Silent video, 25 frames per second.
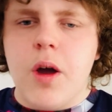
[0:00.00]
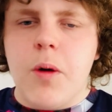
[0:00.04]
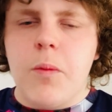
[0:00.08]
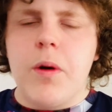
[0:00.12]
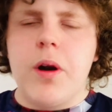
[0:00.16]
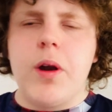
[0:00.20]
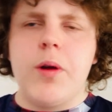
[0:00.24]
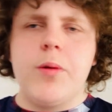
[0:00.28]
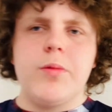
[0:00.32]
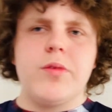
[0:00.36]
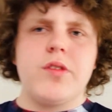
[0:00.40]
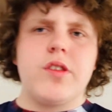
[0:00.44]

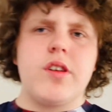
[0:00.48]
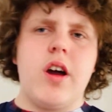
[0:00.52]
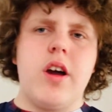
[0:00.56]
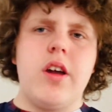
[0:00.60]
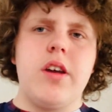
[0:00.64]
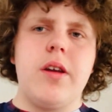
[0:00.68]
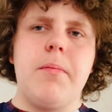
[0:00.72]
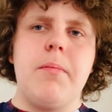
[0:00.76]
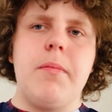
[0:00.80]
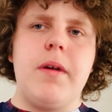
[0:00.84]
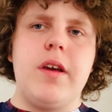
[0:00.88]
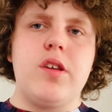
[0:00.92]
well, it was
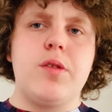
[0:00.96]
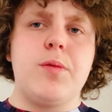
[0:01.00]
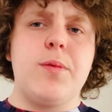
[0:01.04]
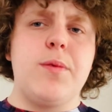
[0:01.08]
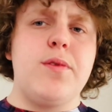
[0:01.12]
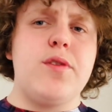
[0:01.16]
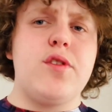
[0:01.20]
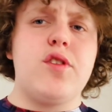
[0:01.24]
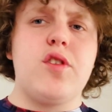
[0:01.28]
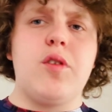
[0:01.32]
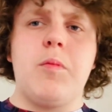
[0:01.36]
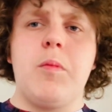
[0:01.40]
kind of mixed
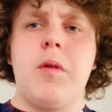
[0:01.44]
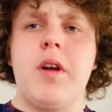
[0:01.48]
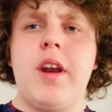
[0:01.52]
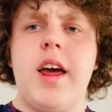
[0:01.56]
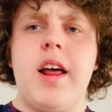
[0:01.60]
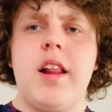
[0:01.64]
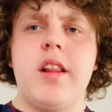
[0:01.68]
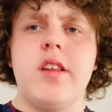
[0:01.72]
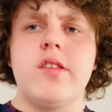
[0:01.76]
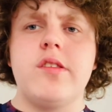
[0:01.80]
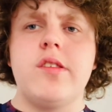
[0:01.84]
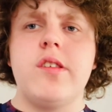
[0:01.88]
with someone
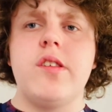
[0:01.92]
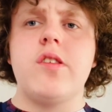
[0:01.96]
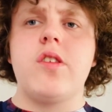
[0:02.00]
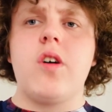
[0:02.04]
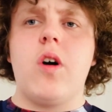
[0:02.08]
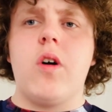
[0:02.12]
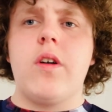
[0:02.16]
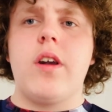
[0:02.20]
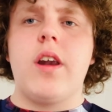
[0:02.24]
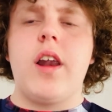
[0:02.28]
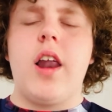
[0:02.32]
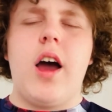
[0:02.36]
else's
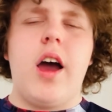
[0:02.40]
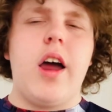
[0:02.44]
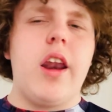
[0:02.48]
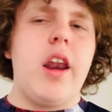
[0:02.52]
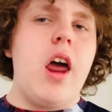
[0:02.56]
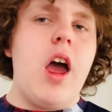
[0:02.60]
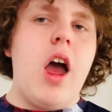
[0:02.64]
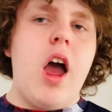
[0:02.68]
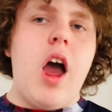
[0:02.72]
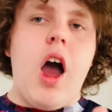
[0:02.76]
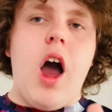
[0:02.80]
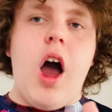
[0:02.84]
online.